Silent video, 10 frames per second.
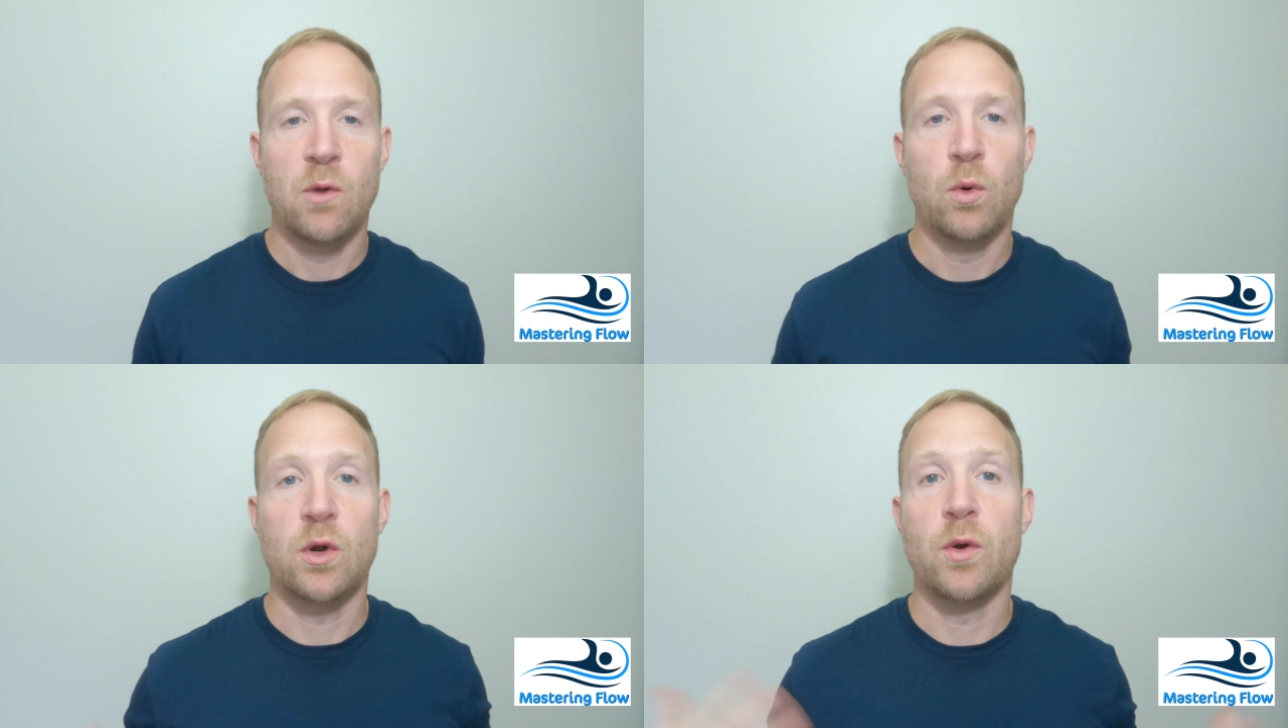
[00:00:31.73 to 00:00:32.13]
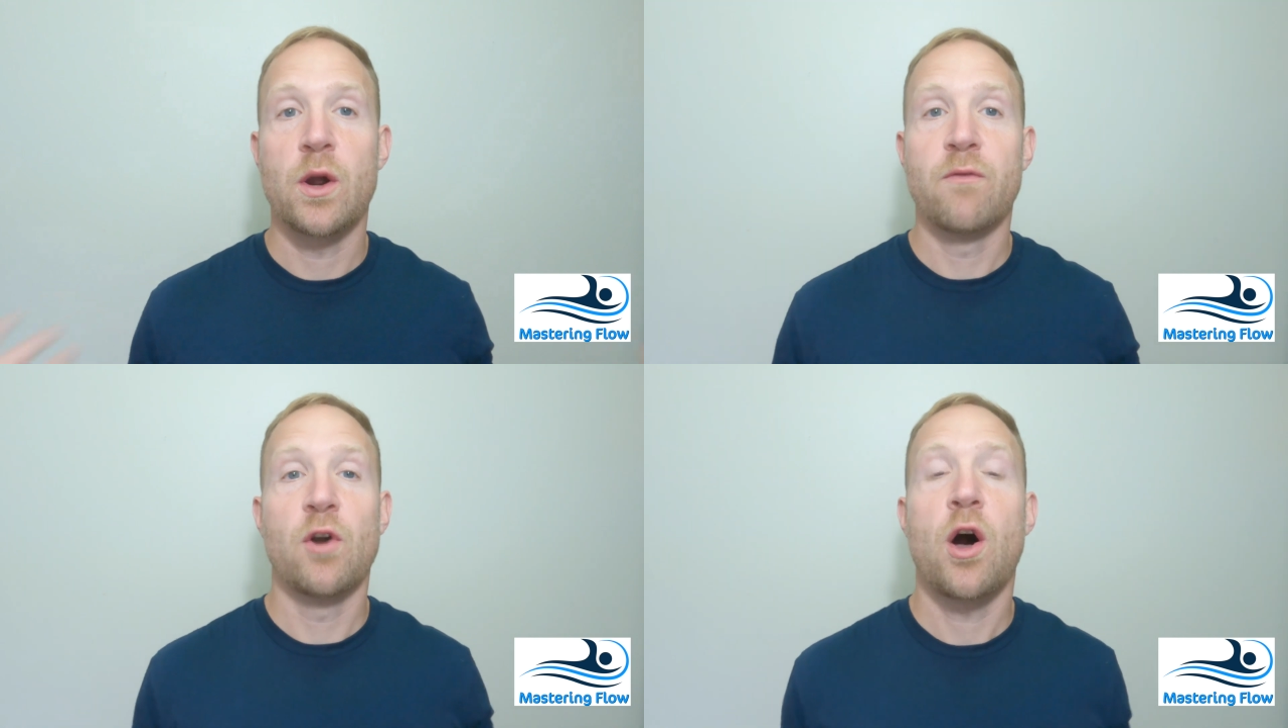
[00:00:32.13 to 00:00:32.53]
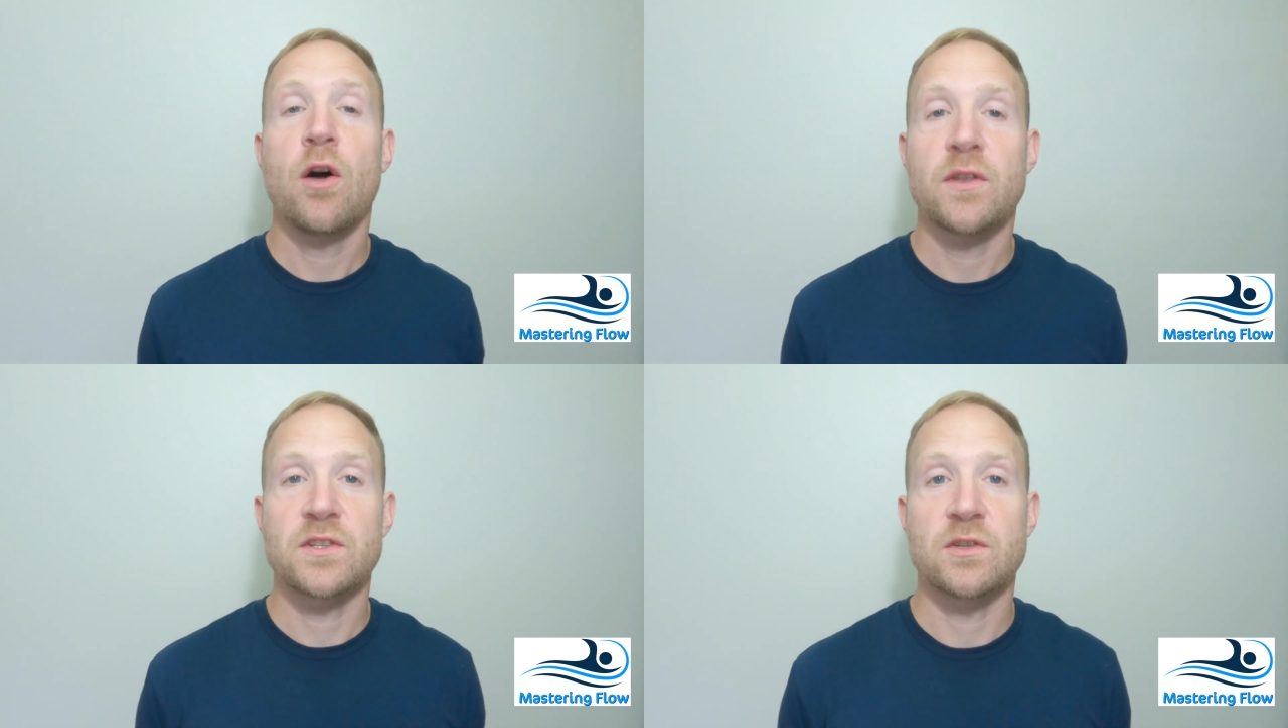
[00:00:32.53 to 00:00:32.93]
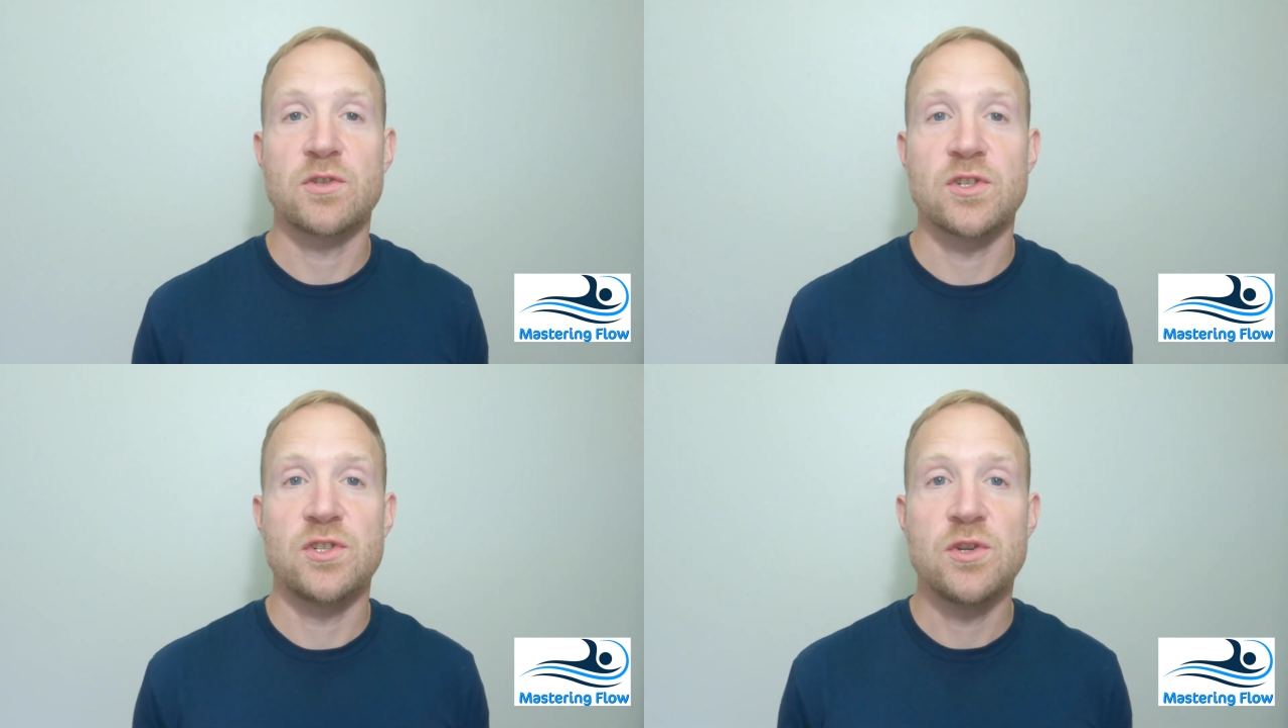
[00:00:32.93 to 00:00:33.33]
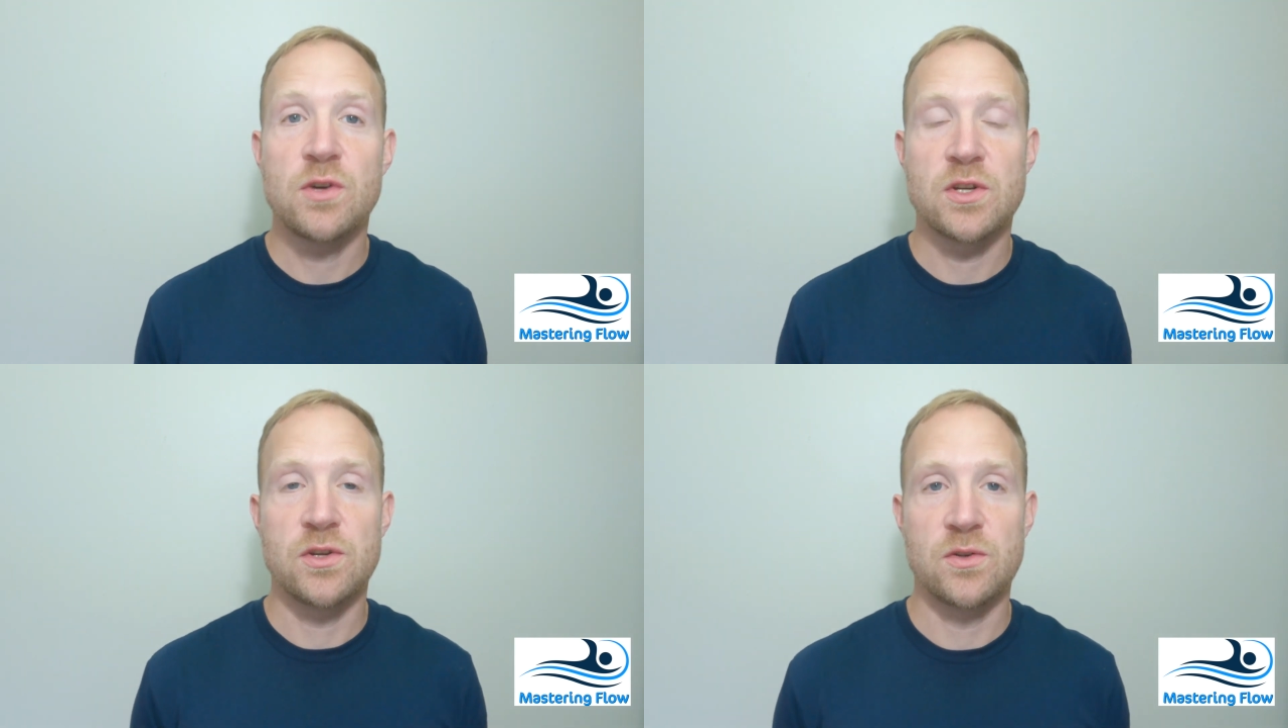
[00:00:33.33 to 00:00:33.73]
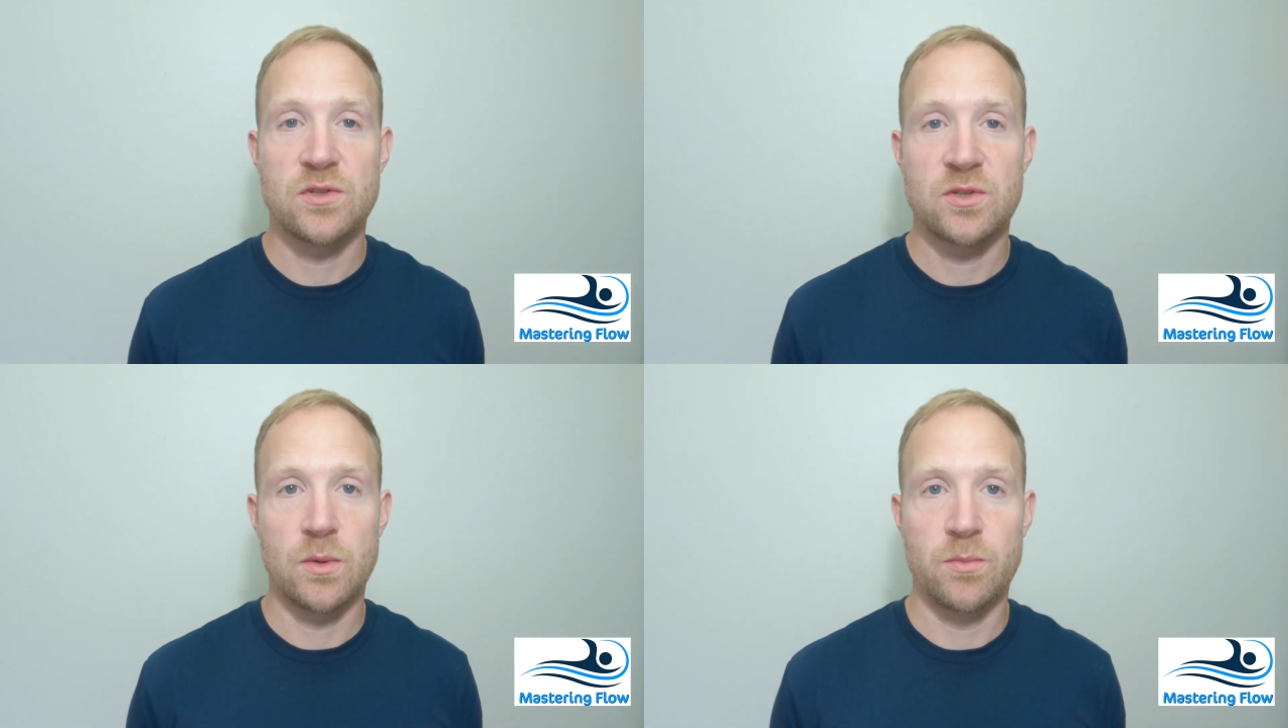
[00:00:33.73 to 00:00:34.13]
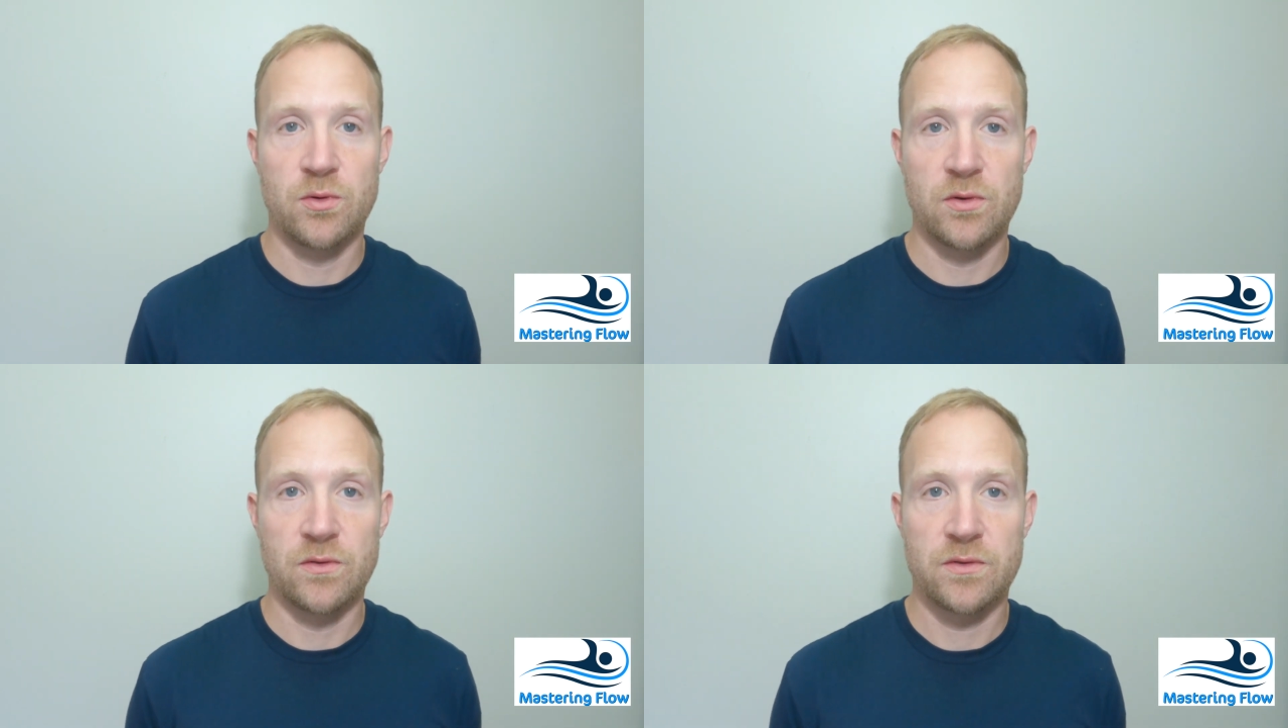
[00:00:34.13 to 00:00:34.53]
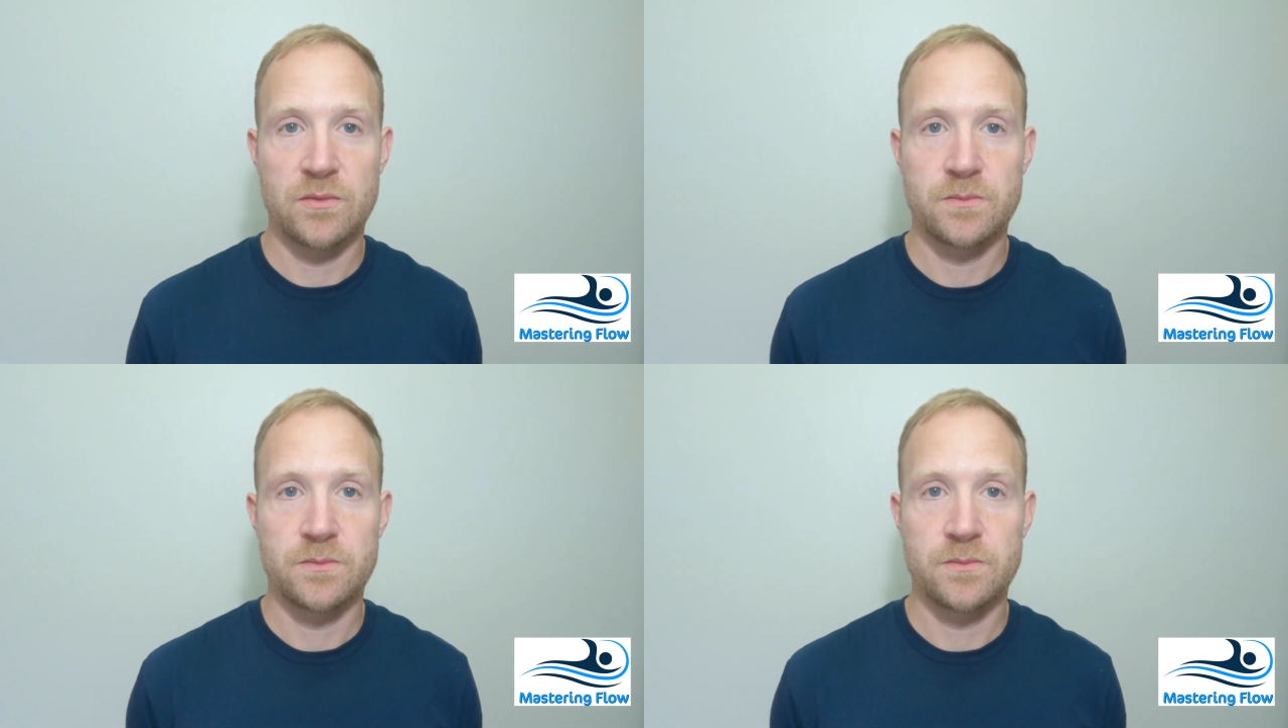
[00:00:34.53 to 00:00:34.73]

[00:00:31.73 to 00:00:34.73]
We're going over all the solutions you can use to improve.